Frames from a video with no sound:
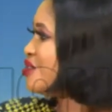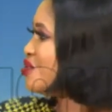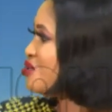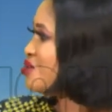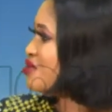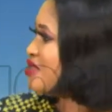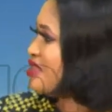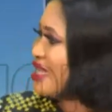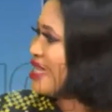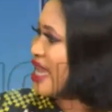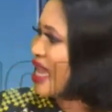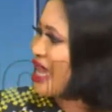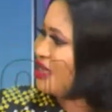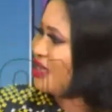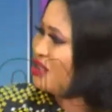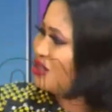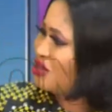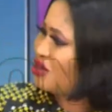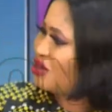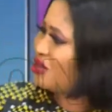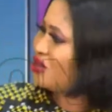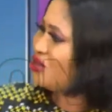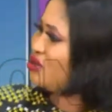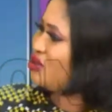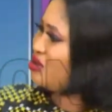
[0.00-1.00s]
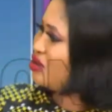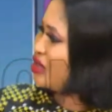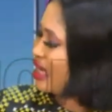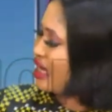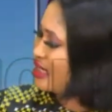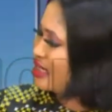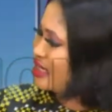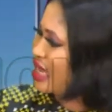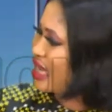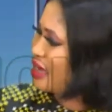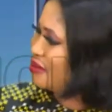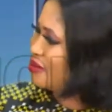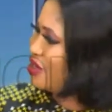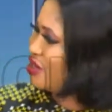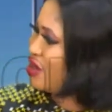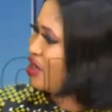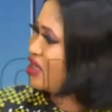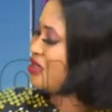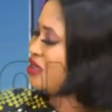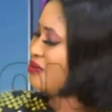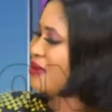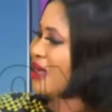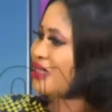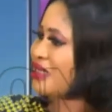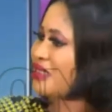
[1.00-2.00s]
because, uh, to you know, to have stabbed the
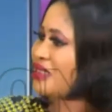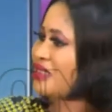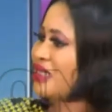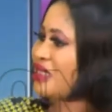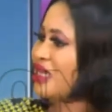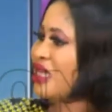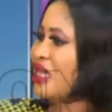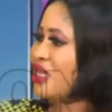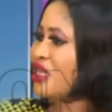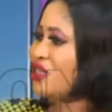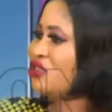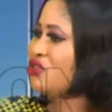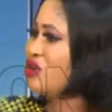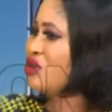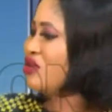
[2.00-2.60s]
husband. You know